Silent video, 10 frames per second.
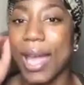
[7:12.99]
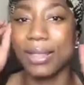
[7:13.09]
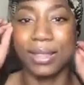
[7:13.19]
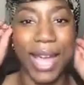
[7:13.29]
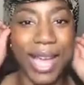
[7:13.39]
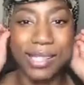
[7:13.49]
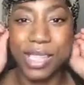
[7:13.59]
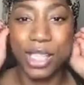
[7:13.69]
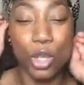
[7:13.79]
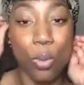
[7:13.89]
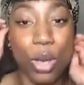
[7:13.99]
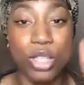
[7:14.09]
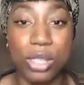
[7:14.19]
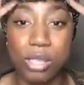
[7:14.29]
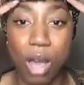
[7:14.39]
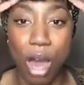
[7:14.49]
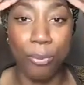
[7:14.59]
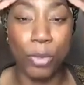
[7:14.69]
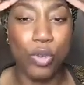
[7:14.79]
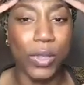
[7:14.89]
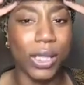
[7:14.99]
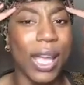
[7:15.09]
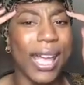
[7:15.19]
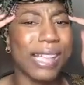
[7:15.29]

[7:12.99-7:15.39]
And the last thing you want your scarf moving